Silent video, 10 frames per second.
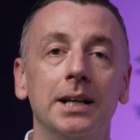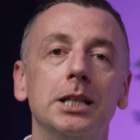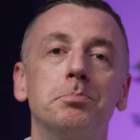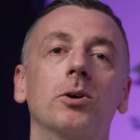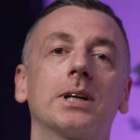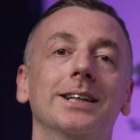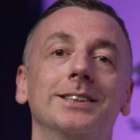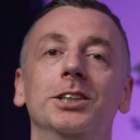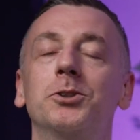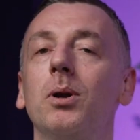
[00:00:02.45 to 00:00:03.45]
This
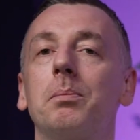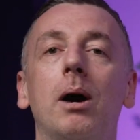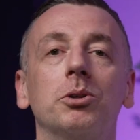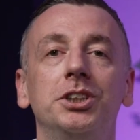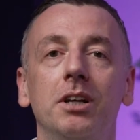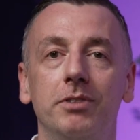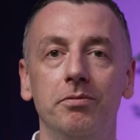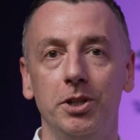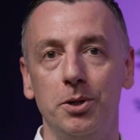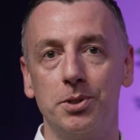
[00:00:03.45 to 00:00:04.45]
podcast is all about
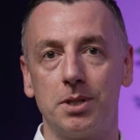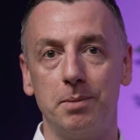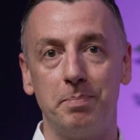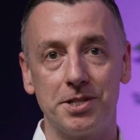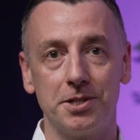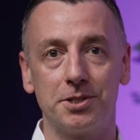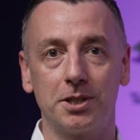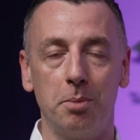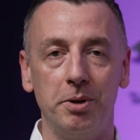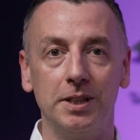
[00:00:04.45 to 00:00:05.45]
shifting views in business,
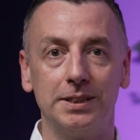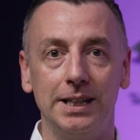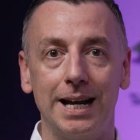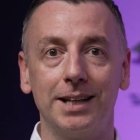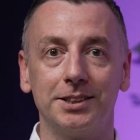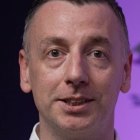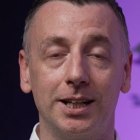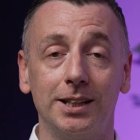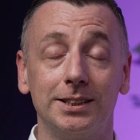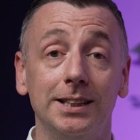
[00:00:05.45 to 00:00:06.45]
community and
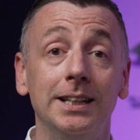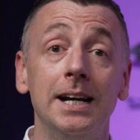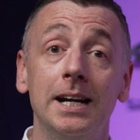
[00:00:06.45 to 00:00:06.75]
society.